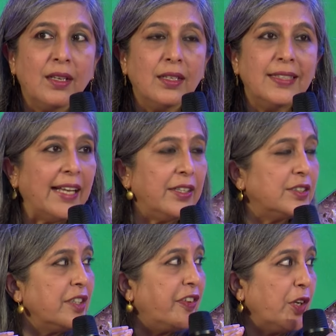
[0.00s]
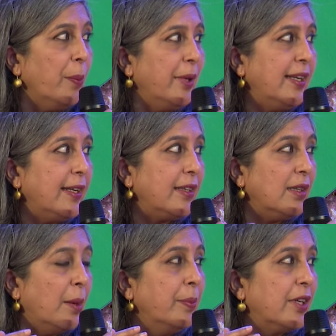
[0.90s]
That is a phenomenal
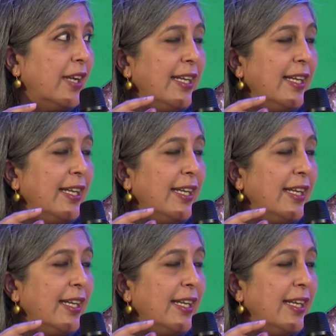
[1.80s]
number, right?